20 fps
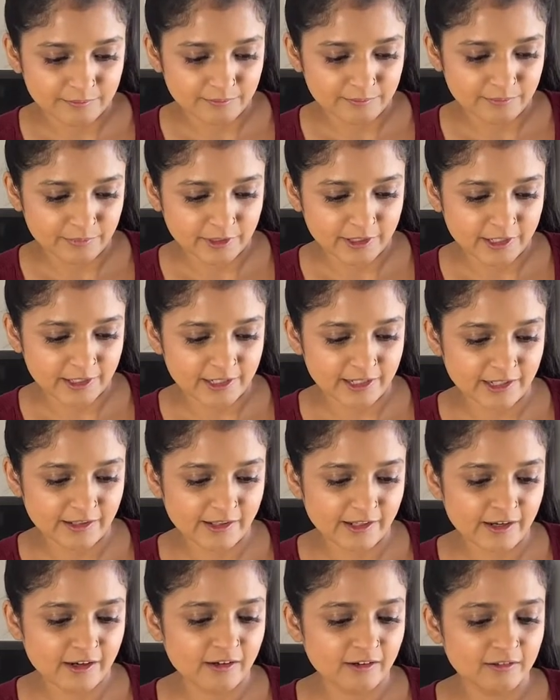put it in
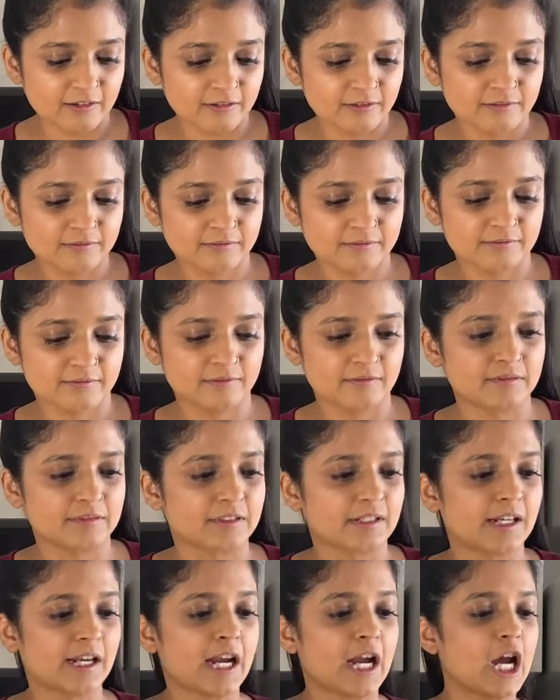there,
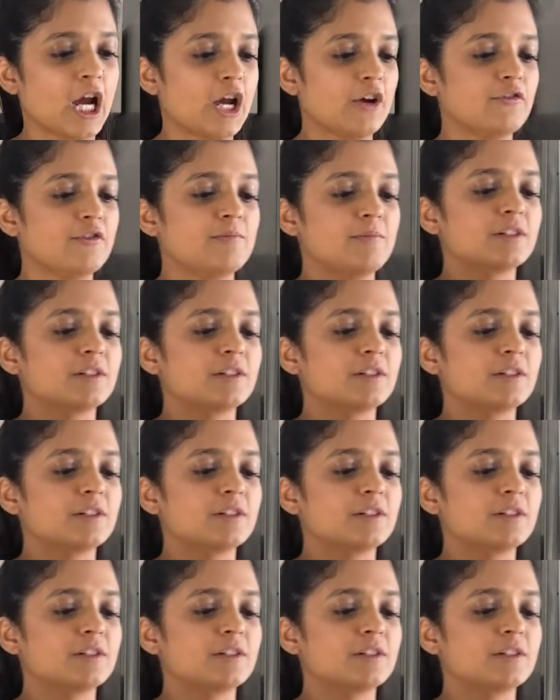however